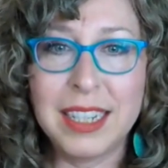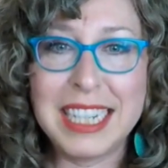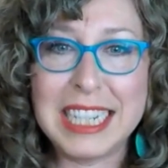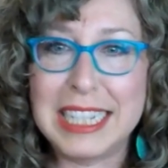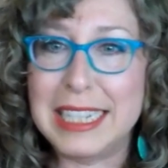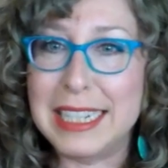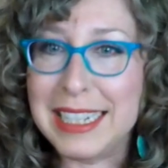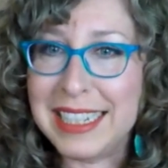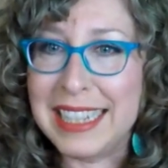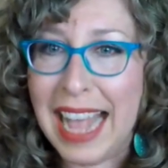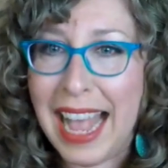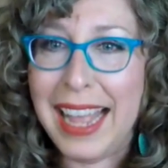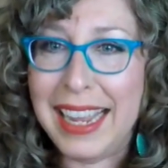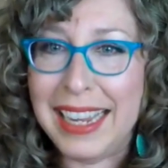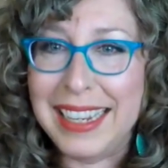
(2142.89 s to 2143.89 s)

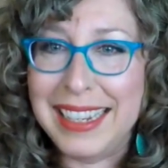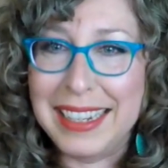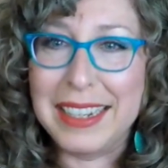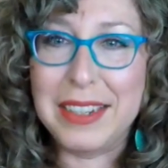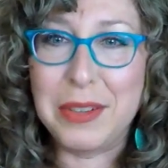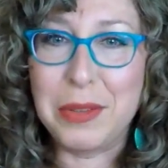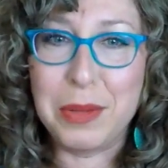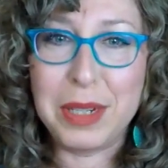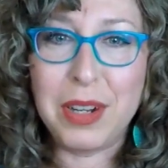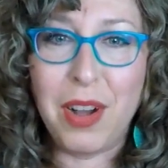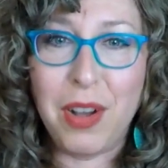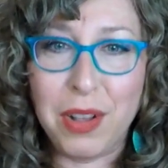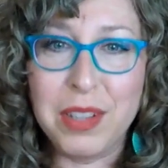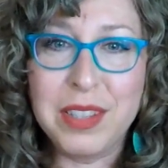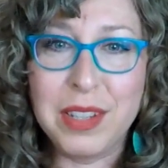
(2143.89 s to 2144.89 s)
design would
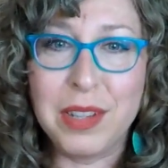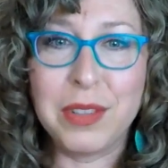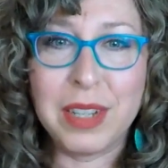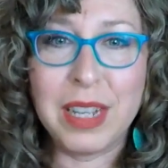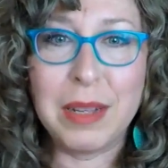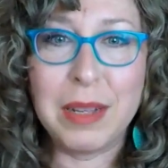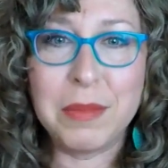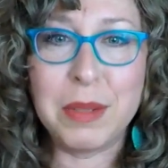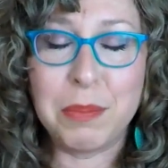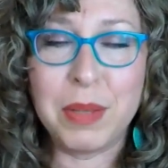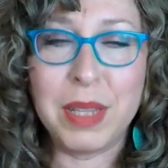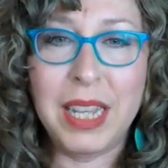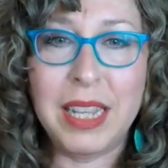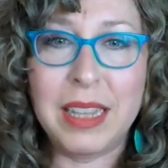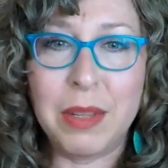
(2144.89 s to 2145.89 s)
also come to
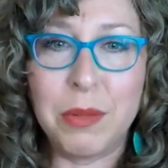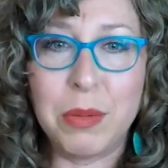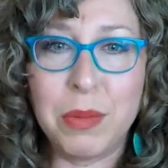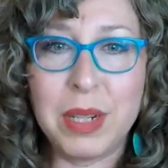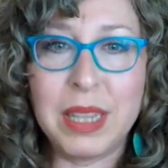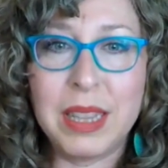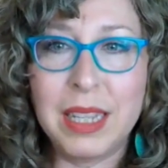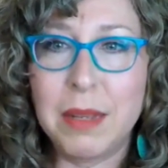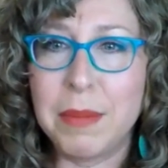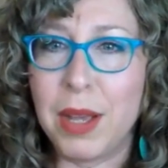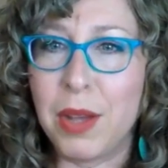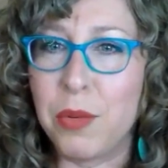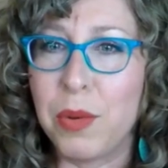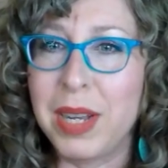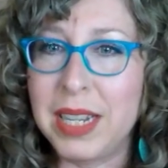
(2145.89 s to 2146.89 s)
play that we want to think
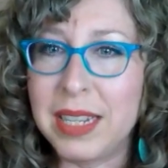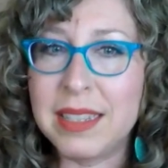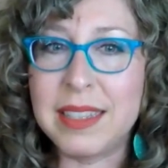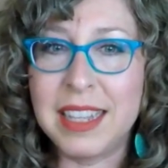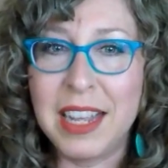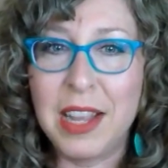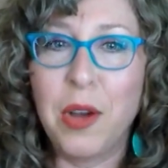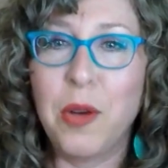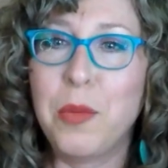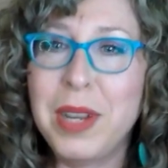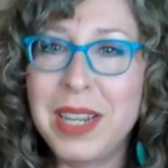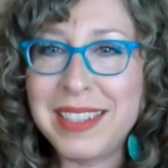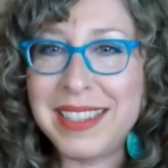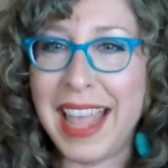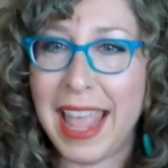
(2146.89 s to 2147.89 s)
about what is what
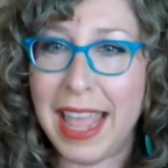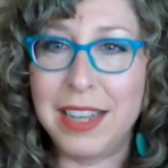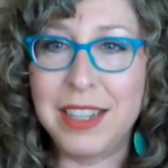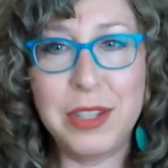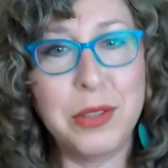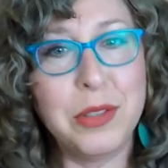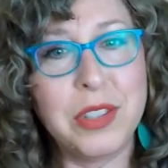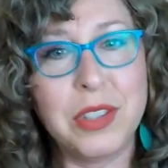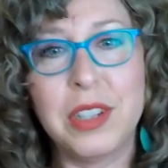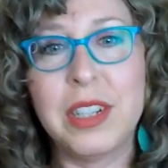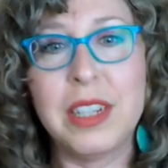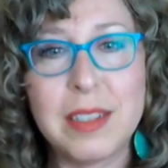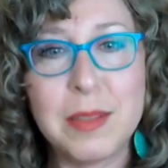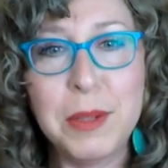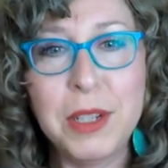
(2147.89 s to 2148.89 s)
is the end user
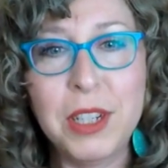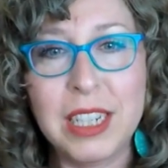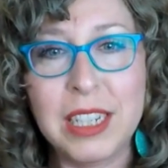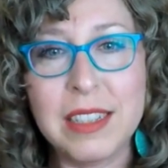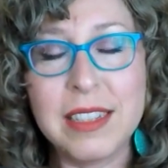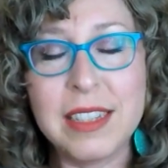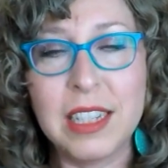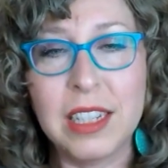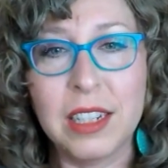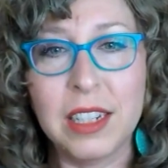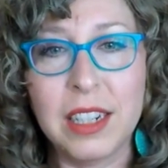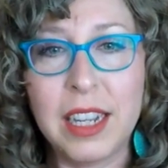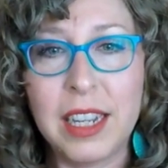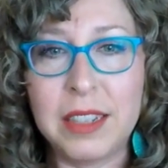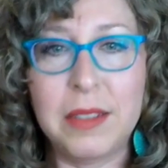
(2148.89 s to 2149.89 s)
experience
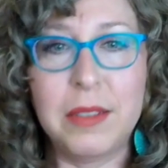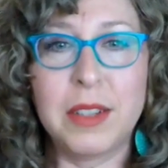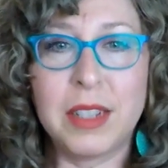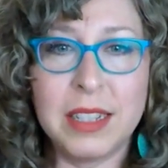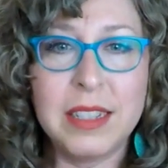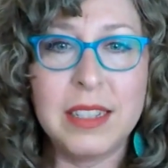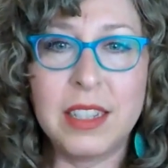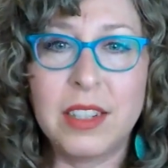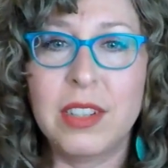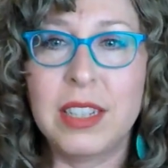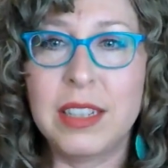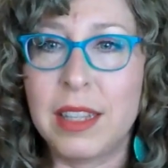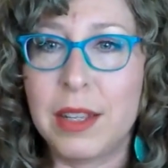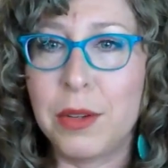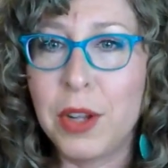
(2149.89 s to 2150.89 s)
here and
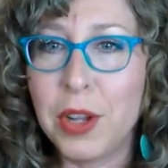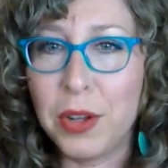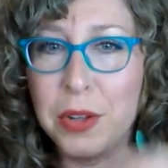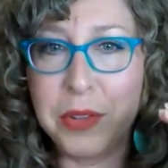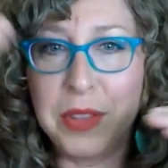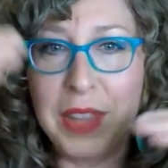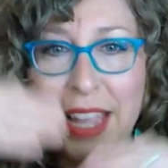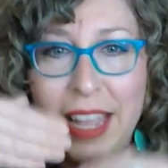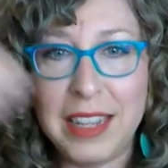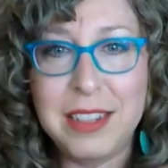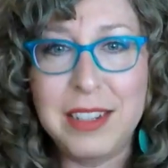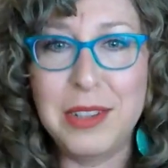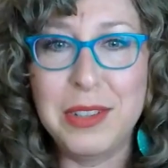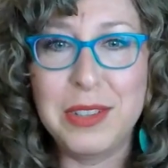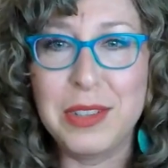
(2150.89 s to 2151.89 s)
considering that the
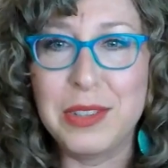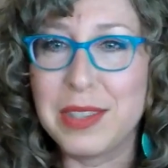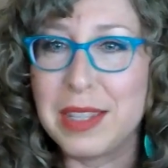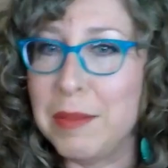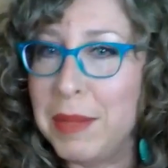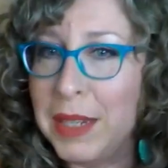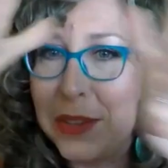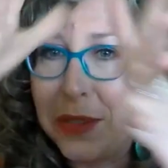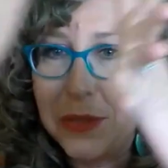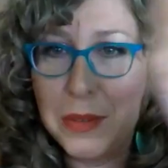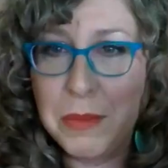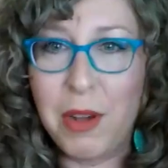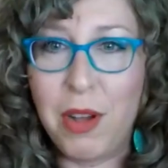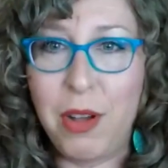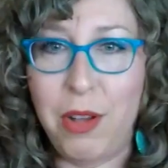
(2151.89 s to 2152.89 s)
end user is going to be
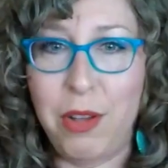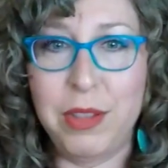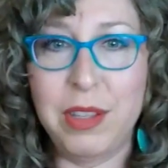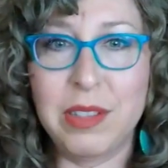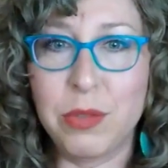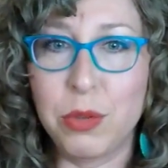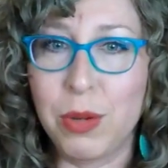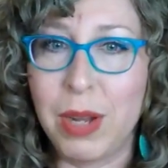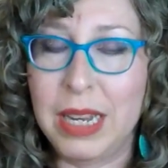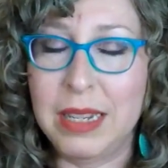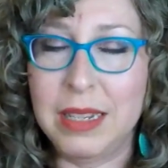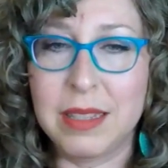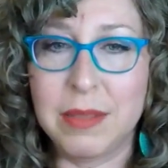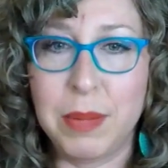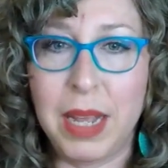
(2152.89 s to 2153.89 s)
from all these
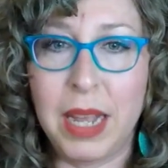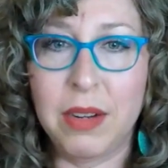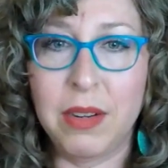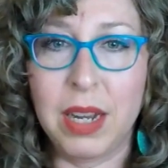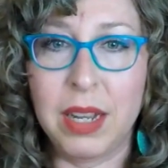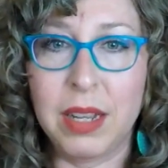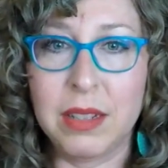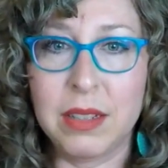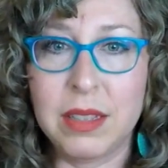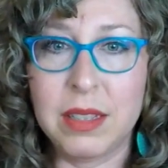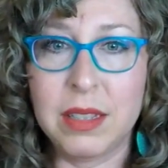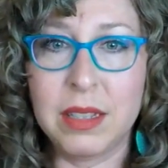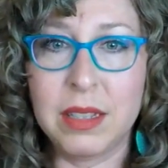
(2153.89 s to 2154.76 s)
varieties of backgrounds